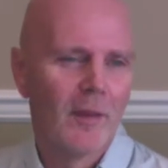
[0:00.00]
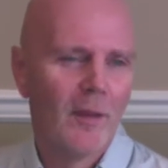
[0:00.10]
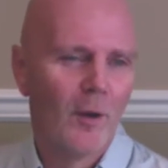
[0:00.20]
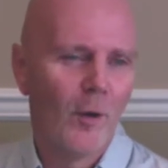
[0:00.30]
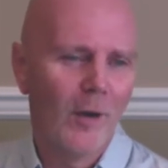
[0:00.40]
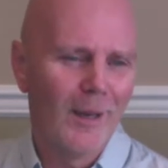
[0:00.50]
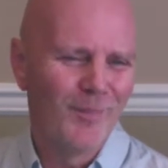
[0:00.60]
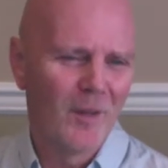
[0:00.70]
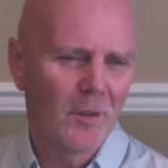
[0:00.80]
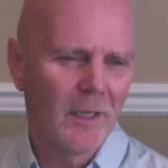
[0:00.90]
All right,
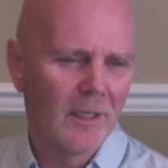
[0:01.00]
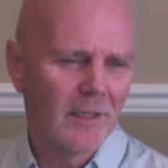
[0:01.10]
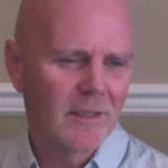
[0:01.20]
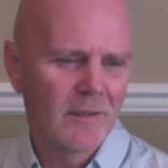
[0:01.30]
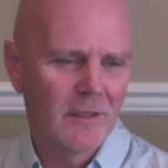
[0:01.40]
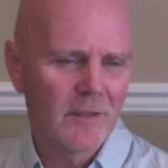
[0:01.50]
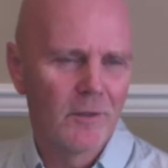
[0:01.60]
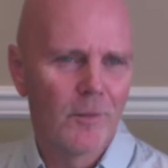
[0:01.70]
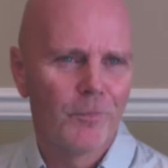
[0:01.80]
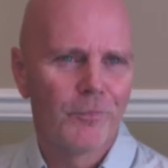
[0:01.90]
okay, let's
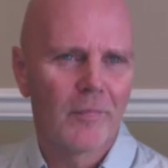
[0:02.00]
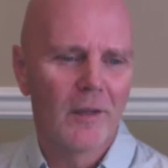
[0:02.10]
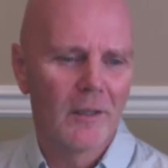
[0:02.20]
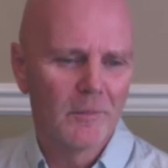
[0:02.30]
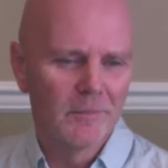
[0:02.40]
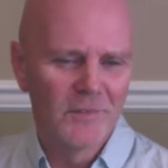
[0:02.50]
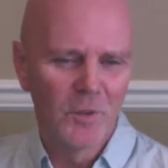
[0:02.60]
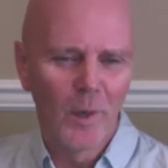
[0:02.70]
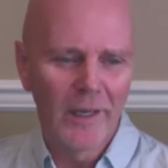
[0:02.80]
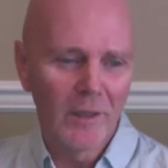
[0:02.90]
not do
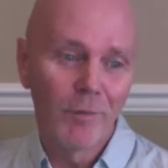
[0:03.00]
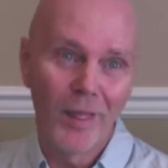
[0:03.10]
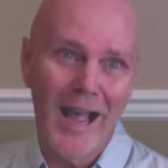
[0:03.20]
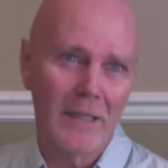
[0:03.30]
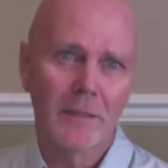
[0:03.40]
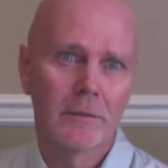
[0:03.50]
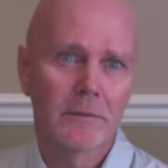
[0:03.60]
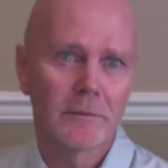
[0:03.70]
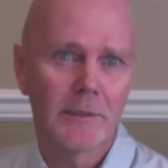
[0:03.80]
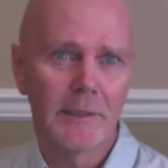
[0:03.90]
any of that,
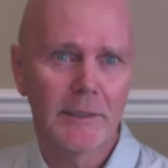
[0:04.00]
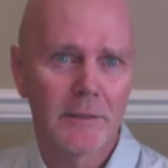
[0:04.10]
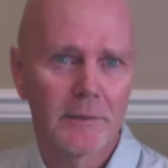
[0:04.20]
all right?